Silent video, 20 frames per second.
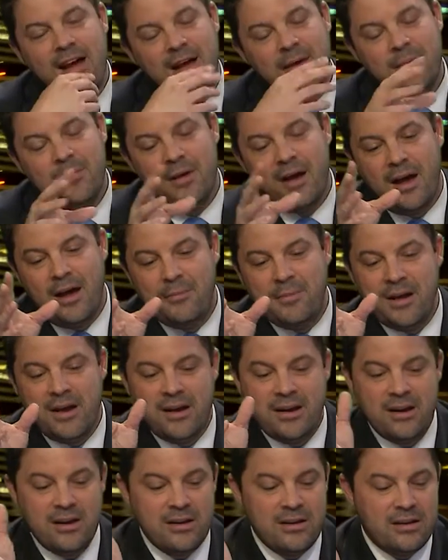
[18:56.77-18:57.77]
yeah, I, man. I mean,
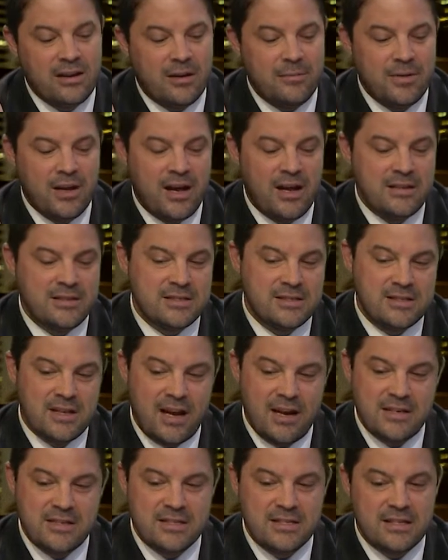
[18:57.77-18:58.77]
I hear you. I mean, I just,
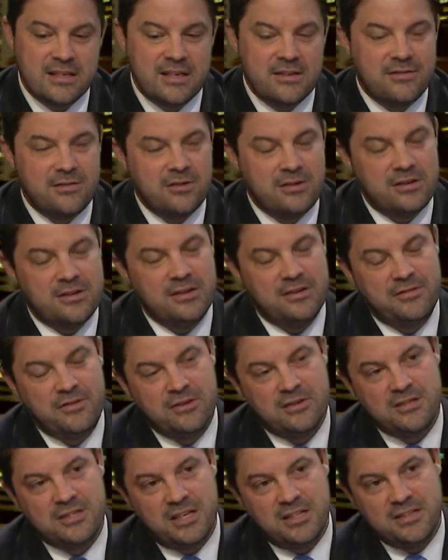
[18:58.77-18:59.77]
I just think if you're if
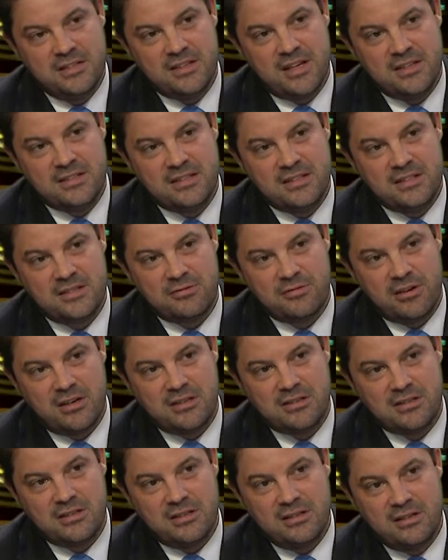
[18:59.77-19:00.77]
you're a judge in that
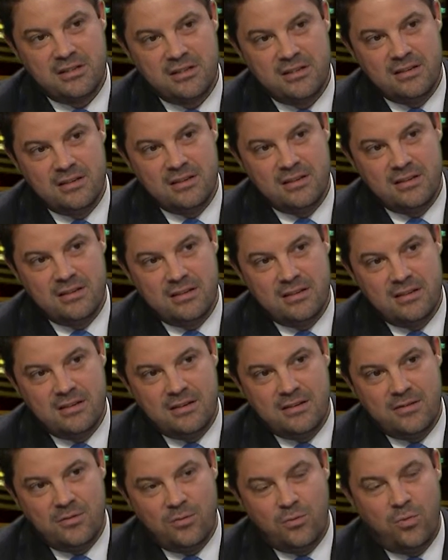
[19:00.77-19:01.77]
situation,
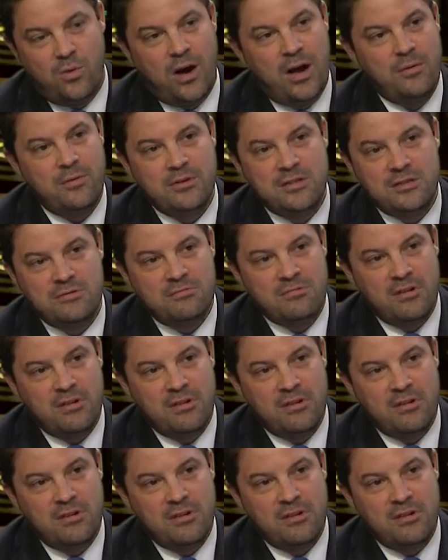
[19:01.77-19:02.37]
why would you